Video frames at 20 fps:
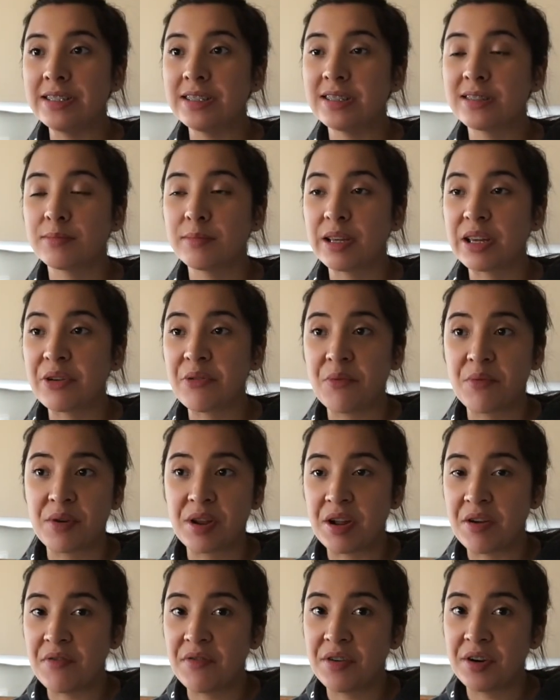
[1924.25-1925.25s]
just make
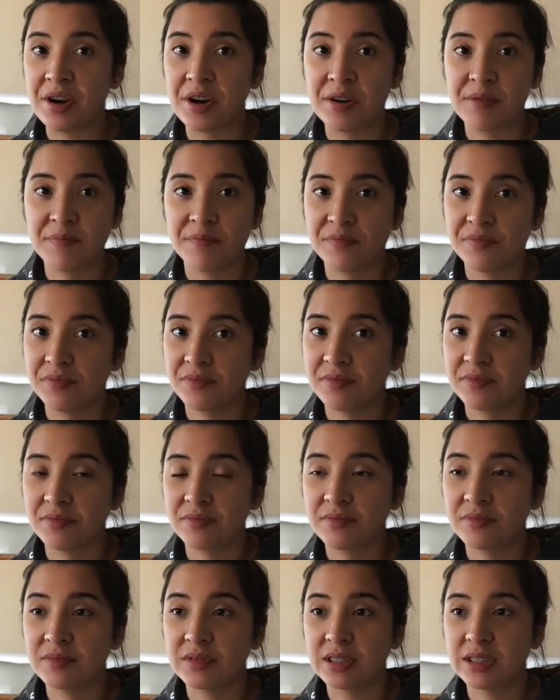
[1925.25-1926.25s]
whatever
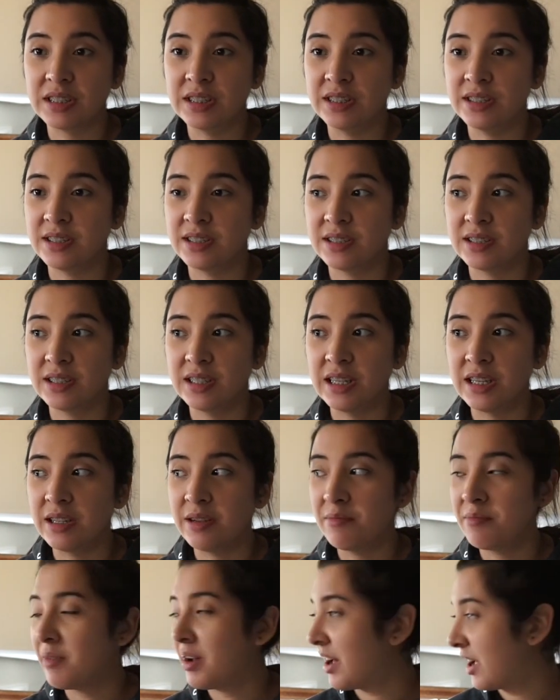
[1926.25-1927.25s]
is
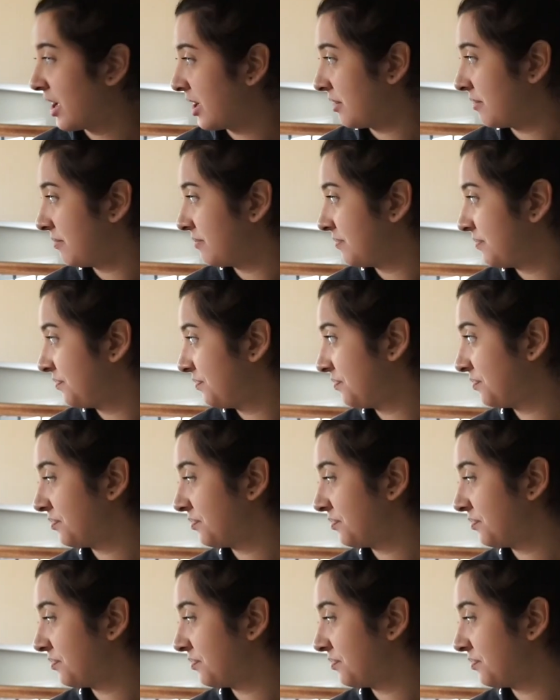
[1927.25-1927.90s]
in my